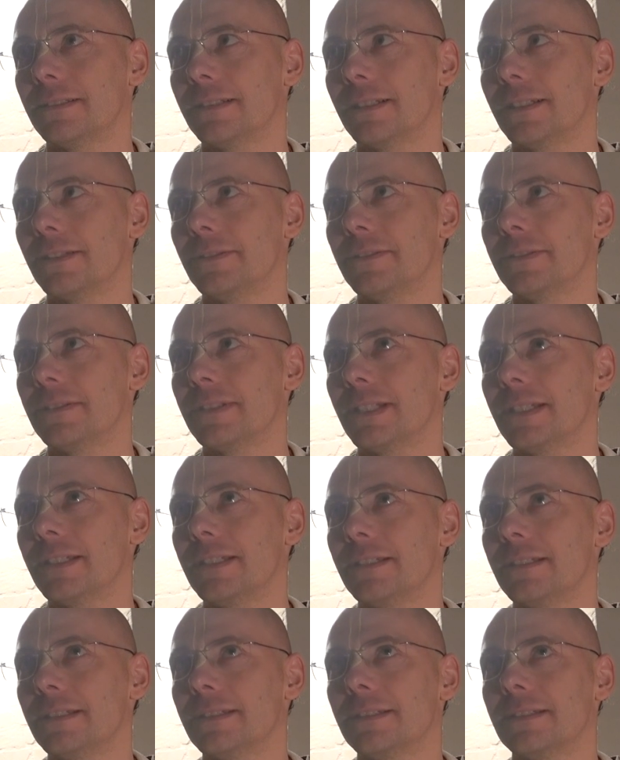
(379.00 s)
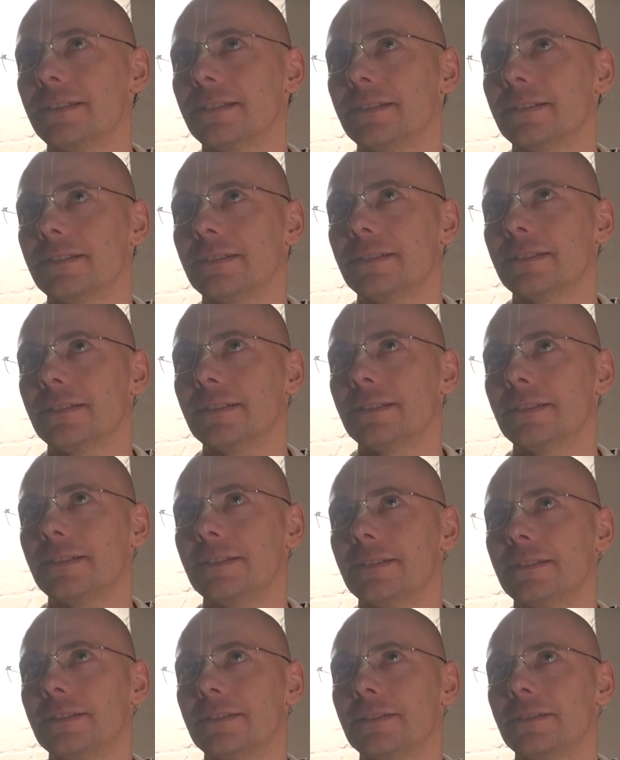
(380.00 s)
how do you say,
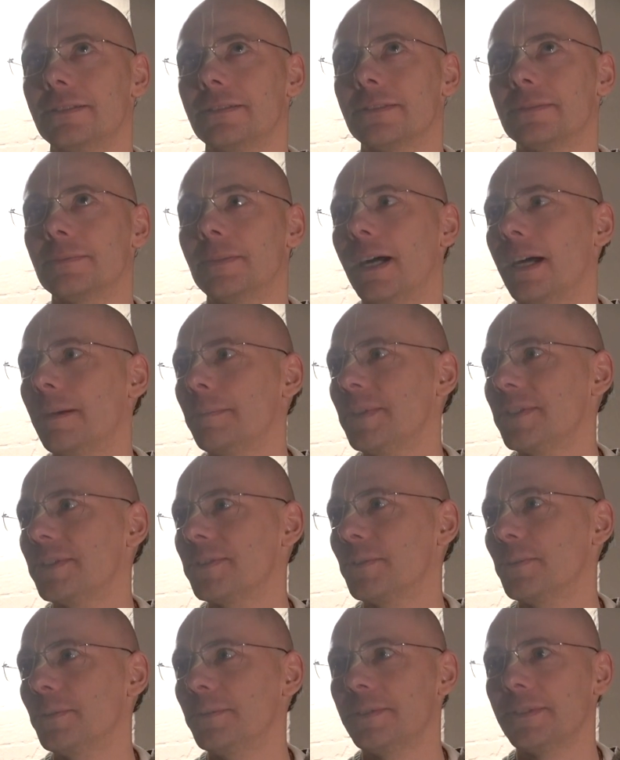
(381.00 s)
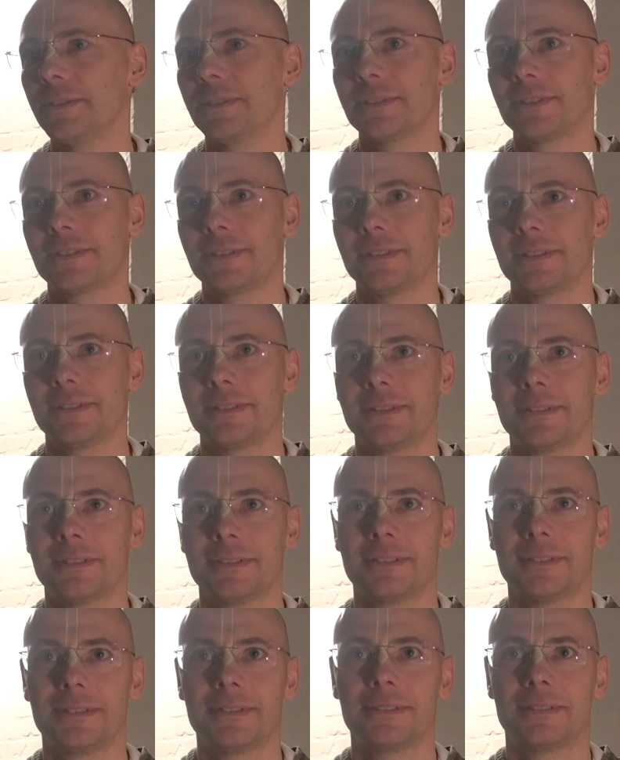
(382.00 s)
some army soldiers
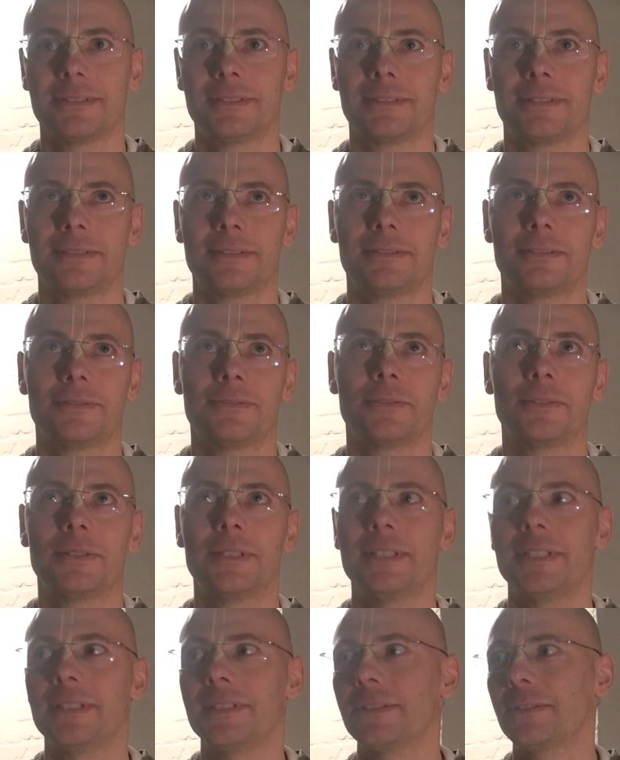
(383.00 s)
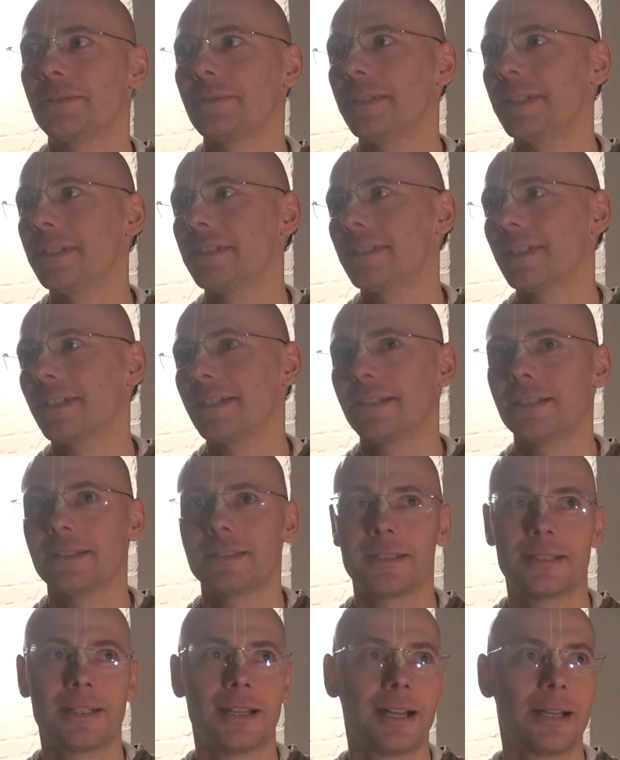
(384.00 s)
for his great
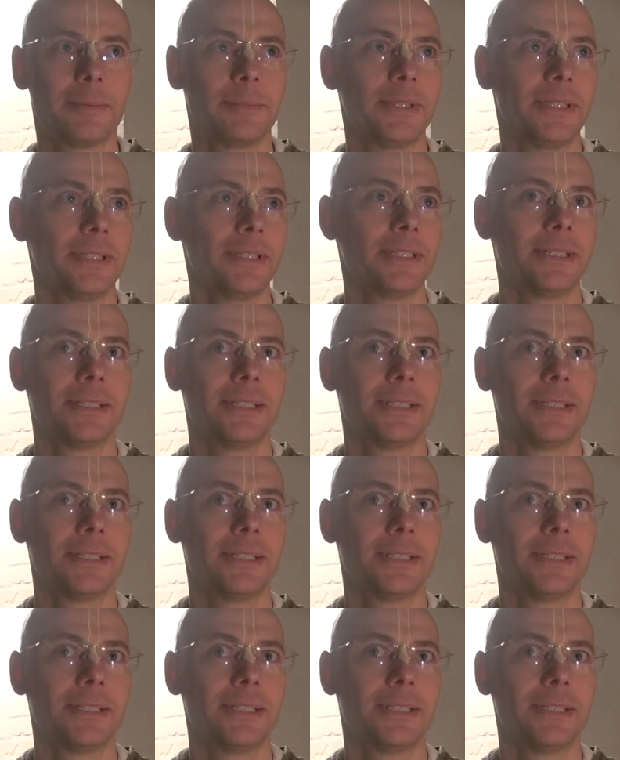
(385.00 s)
Sankirtan army.